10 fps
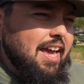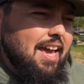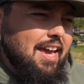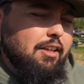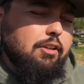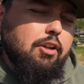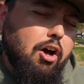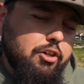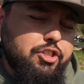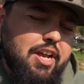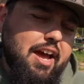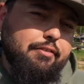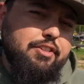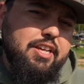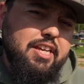a long
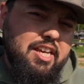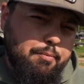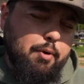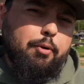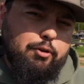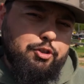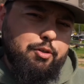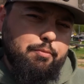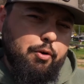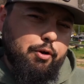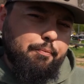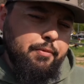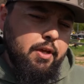shaft e-propulsion motor.